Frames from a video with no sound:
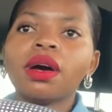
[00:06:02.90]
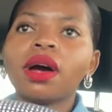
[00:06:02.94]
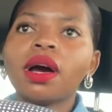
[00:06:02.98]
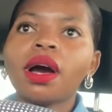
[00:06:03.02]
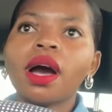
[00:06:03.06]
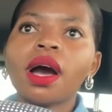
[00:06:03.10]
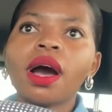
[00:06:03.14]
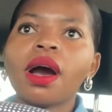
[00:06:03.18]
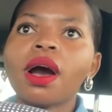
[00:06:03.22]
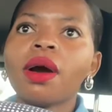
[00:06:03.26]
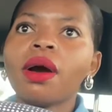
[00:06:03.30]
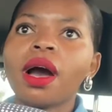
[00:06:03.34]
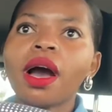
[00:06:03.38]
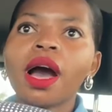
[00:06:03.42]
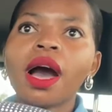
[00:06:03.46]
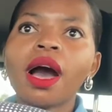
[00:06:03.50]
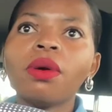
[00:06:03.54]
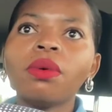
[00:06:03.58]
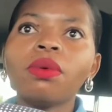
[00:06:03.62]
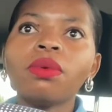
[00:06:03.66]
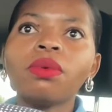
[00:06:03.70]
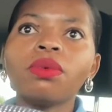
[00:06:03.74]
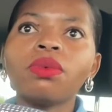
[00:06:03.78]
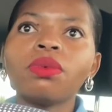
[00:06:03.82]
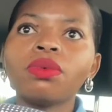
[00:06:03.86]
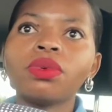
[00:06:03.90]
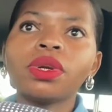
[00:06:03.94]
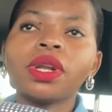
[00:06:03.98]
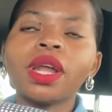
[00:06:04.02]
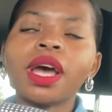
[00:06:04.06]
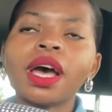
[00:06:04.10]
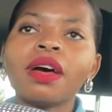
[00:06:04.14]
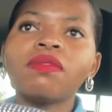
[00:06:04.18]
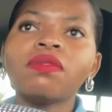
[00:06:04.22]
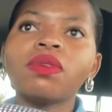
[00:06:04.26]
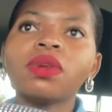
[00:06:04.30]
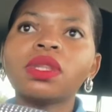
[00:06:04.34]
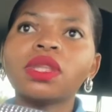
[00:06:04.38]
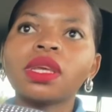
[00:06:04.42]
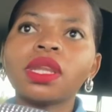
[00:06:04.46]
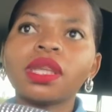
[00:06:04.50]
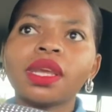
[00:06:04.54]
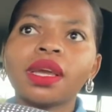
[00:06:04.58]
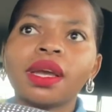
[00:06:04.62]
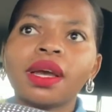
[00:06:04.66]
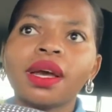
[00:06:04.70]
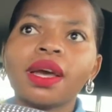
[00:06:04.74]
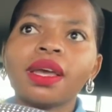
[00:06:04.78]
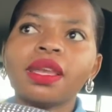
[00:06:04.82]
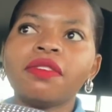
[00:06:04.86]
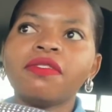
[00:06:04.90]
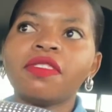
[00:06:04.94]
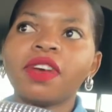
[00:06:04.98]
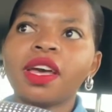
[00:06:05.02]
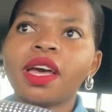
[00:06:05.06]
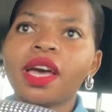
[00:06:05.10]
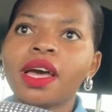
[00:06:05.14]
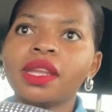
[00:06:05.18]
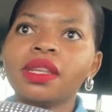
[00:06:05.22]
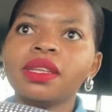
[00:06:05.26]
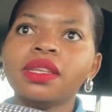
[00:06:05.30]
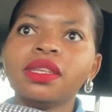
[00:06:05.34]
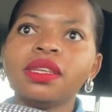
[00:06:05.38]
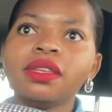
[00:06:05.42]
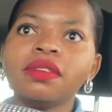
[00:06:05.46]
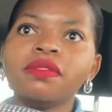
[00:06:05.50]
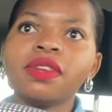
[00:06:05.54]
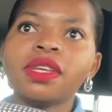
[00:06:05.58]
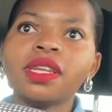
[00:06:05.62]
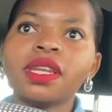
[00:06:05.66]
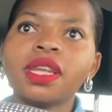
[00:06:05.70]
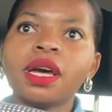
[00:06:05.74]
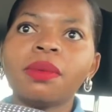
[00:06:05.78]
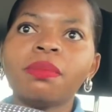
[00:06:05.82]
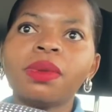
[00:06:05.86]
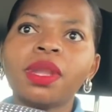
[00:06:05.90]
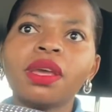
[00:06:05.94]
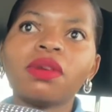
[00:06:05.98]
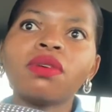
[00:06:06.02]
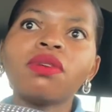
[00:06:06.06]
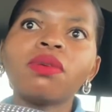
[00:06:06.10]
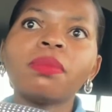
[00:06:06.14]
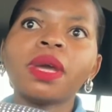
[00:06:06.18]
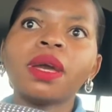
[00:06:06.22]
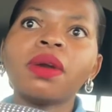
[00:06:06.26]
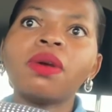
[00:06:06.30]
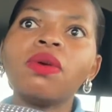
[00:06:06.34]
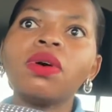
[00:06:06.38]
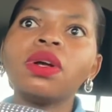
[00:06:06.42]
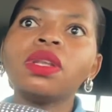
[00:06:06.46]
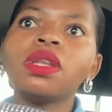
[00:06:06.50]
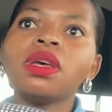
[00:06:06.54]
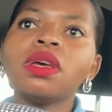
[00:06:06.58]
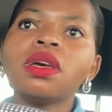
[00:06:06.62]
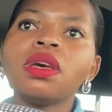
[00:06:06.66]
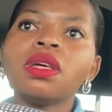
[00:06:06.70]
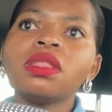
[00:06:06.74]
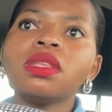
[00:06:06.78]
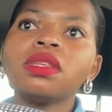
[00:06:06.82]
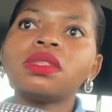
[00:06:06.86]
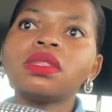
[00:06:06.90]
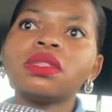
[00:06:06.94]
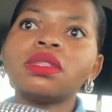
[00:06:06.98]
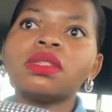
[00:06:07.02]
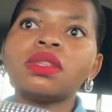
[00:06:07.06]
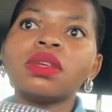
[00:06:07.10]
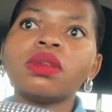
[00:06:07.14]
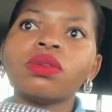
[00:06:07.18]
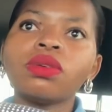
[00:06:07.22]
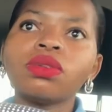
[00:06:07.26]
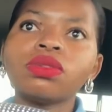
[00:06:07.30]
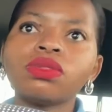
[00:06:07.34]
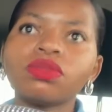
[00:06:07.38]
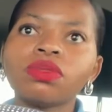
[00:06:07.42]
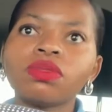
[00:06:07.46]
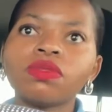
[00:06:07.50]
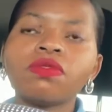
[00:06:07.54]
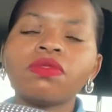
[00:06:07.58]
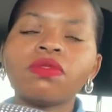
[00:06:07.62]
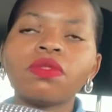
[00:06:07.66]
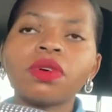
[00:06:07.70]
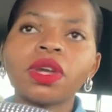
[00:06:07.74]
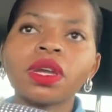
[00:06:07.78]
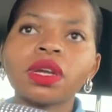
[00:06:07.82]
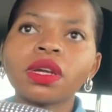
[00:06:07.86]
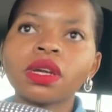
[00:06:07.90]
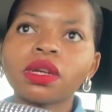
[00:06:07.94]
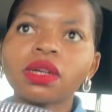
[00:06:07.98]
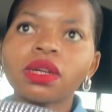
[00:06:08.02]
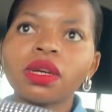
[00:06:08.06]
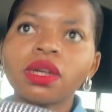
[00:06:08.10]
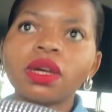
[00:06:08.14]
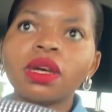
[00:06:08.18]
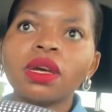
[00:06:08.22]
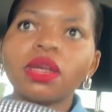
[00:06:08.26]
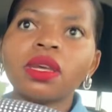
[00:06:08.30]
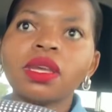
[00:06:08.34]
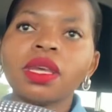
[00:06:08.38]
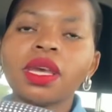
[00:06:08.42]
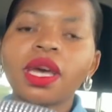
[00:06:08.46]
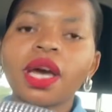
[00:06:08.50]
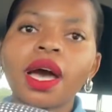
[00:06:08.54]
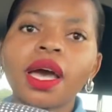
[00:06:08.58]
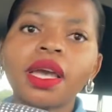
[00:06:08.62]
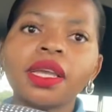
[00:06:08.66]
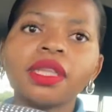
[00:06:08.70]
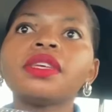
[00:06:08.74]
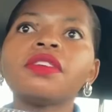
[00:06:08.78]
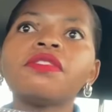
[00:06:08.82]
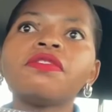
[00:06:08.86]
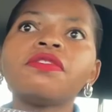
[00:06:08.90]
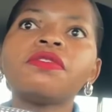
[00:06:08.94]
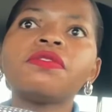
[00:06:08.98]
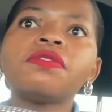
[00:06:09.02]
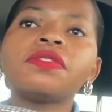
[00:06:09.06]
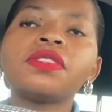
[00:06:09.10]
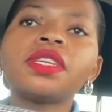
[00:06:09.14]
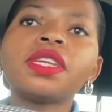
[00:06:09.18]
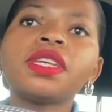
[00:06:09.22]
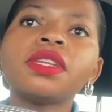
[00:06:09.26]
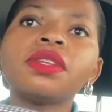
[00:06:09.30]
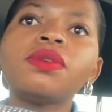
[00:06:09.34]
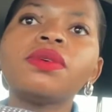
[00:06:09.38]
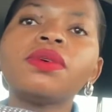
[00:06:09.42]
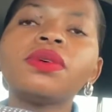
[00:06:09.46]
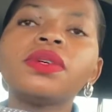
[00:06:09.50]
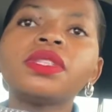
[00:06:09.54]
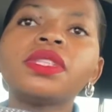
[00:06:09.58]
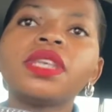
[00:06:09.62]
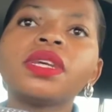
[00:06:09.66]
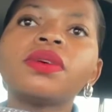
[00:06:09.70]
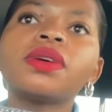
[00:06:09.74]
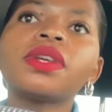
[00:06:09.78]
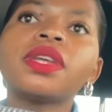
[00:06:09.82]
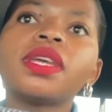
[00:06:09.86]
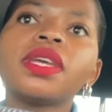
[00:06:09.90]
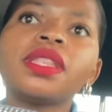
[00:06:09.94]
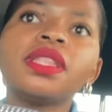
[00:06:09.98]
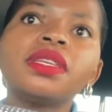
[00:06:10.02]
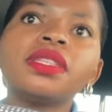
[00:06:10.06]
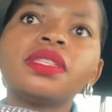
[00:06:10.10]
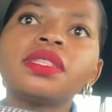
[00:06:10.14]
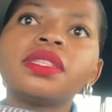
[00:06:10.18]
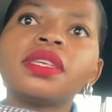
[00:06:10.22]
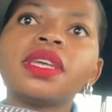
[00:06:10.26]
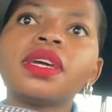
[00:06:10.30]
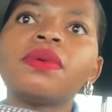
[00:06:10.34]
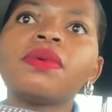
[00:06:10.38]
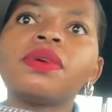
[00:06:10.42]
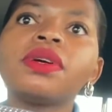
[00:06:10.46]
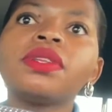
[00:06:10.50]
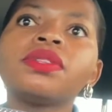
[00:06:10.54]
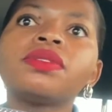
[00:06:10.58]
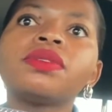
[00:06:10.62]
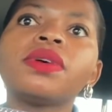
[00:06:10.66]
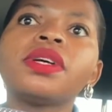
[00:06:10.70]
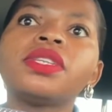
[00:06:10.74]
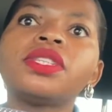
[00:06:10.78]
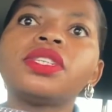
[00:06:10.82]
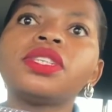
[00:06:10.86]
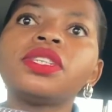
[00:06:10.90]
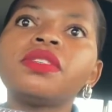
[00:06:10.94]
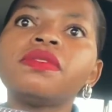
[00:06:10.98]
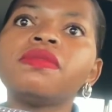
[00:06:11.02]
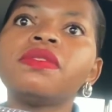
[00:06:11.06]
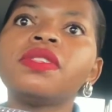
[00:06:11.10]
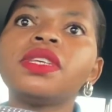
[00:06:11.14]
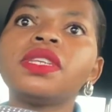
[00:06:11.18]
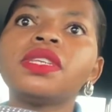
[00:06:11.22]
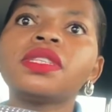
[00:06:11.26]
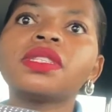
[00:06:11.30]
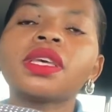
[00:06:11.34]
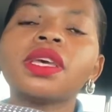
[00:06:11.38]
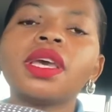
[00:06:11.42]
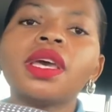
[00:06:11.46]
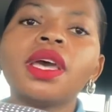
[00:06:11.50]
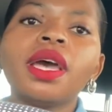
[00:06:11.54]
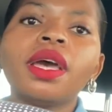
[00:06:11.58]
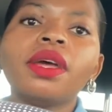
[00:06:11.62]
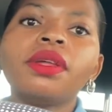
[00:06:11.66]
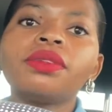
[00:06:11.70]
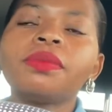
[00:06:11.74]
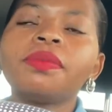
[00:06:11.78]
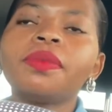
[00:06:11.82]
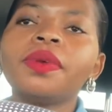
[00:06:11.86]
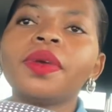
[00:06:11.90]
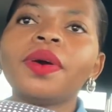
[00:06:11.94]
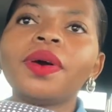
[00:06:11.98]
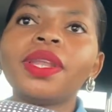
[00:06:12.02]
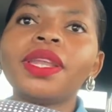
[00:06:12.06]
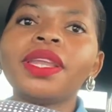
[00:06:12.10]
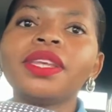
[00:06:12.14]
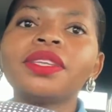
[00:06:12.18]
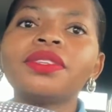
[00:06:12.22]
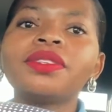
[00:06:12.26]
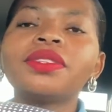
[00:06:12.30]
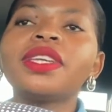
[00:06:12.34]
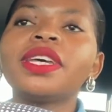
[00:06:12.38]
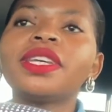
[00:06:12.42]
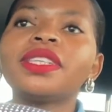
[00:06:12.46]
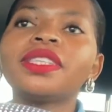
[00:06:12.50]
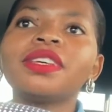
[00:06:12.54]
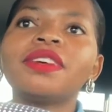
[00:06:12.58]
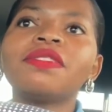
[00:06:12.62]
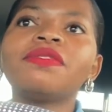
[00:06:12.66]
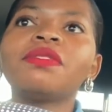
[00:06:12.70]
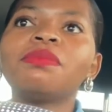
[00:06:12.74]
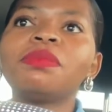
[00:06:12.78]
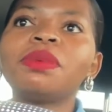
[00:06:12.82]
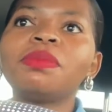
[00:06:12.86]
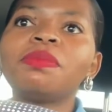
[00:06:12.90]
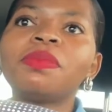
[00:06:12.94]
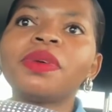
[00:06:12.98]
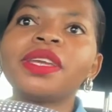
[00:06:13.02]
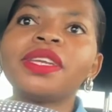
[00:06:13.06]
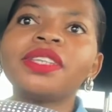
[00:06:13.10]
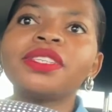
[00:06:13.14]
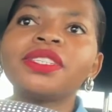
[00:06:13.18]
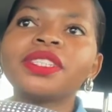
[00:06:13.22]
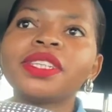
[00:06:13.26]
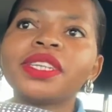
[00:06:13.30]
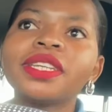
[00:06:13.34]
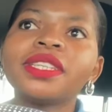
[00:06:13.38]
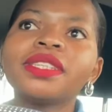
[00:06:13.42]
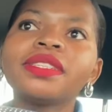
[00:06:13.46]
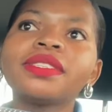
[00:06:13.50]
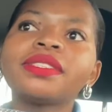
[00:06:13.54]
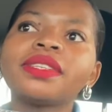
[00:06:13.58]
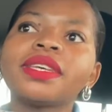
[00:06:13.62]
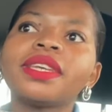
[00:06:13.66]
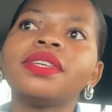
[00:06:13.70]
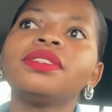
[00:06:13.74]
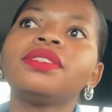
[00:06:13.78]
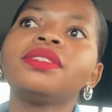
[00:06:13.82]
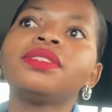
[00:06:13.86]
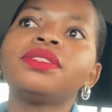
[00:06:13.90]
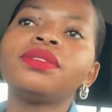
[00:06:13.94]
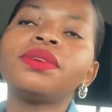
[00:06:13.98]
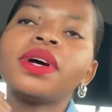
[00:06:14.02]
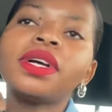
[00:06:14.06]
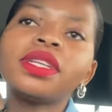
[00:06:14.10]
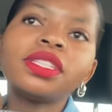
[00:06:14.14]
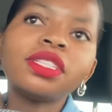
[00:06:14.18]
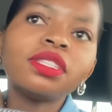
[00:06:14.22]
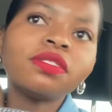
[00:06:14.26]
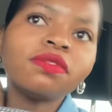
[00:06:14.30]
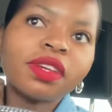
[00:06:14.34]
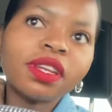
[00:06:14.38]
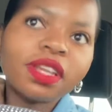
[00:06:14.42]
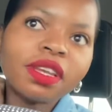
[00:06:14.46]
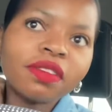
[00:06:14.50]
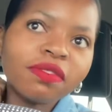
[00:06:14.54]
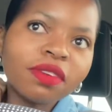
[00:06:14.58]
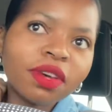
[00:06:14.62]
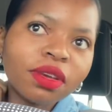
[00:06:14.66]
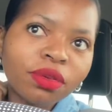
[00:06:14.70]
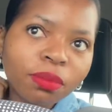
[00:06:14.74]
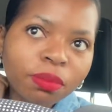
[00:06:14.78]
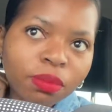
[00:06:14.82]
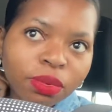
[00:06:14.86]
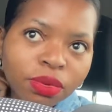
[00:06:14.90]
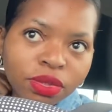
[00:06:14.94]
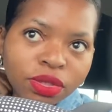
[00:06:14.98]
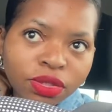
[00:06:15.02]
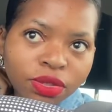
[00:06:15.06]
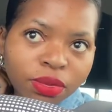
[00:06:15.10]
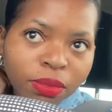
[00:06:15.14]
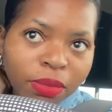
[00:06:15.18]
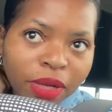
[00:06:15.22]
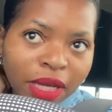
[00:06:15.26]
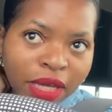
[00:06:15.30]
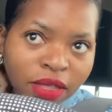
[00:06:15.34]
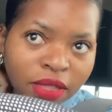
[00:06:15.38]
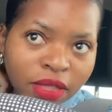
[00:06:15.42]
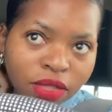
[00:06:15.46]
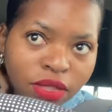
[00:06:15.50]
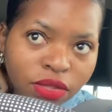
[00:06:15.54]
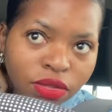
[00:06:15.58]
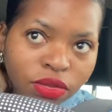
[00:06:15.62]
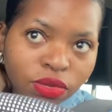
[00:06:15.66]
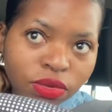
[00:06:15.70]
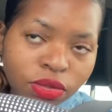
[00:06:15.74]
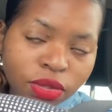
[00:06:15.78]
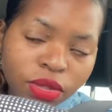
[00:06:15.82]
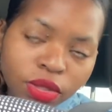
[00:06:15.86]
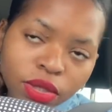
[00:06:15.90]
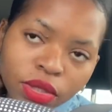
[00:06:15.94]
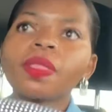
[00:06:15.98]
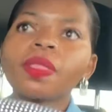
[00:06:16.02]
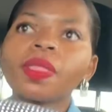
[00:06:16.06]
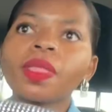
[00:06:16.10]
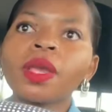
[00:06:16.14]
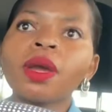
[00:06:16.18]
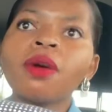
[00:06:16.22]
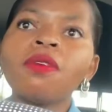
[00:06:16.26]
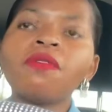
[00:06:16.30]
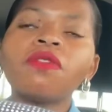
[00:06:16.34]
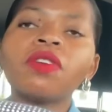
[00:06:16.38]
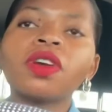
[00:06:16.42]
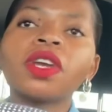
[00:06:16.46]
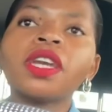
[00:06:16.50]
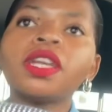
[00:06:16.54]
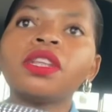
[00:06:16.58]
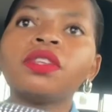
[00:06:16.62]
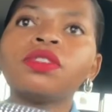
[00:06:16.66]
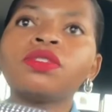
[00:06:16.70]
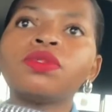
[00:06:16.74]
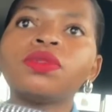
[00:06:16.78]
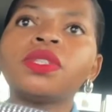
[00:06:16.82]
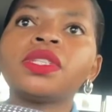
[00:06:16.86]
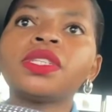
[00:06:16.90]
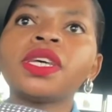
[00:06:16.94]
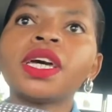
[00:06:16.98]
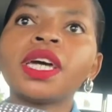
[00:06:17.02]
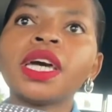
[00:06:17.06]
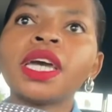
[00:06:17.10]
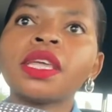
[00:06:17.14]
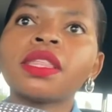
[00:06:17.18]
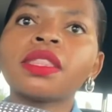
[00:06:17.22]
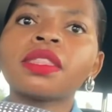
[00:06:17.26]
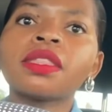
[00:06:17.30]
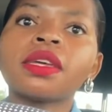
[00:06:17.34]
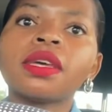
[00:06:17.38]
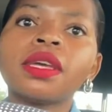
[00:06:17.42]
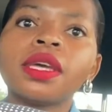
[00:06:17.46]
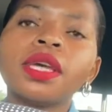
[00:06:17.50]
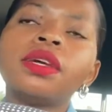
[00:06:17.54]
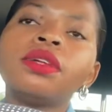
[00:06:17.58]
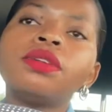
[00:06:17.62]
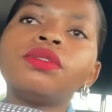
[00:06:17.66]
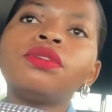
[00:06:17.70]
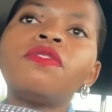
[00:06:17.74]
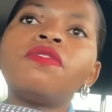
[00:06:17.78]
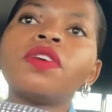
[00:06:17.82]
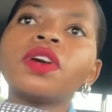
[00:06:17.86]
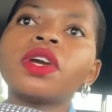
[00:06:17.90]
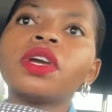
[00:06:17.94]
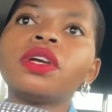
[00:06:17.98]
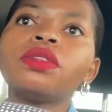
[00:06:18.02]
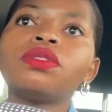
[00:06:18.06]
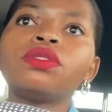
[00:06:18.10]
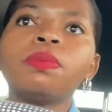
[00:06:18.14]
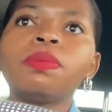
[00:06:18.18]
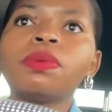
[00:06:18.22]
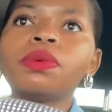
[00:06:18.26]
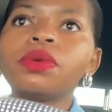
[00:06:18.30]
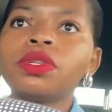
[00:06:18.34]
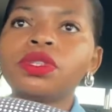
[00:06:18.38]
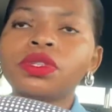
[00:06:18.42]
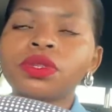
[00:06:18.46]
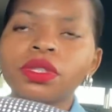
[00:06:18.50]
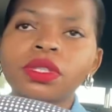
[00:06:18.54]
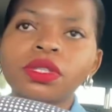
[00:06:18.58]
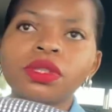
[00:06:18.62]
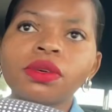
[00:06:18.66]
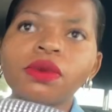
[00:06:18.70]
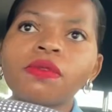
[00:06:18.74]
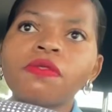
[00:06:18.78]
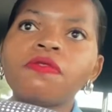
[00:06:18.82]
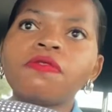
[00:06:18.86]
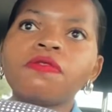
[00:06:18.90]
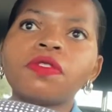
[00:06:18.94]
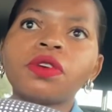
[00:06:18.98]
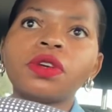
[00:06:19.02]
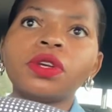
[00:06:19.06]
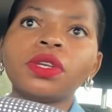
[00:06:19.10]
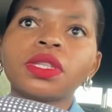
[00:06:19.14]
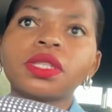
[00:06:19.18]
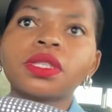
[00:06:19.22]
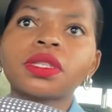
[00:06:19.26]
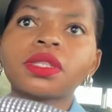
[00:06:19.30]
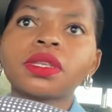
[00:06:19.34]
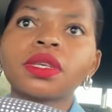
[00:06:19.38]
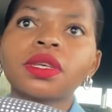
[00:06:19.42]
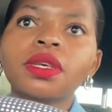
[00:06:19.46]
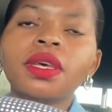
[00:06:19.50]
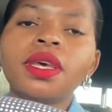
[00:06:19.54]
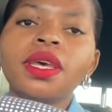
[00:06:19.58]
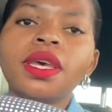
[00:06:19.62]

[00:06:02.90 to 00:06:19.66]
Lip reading: How would I have been a car if I had given up? Like, oh my God, this is a lot of work. Yeah, if you set goals like, okay, this year I want to achieve this, to be honest, you just have to be patient and you achieve whatever you put your mind to. Don't forget to tithe, don't forget to put yourself first.